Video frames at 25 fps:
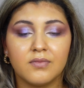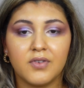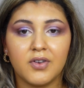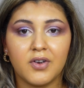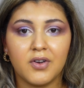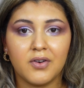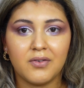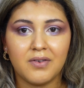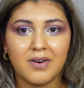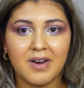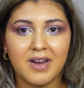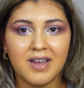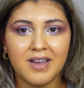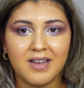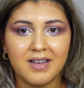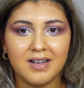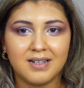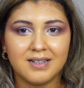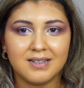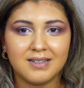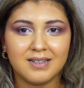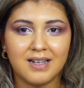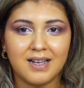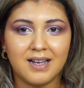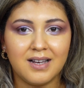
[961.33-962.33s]
Alright,
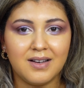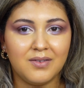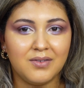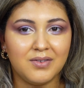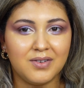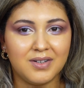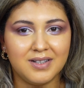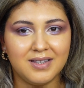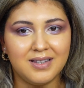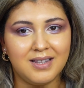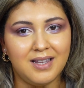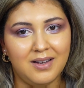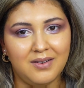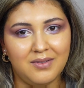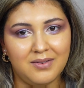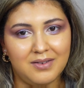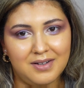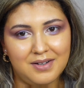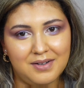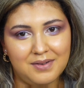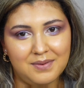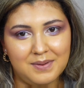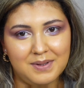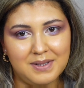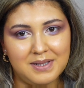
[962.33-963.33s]
I think we're
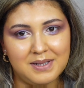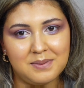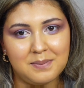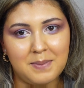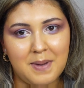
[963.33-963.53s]
done with this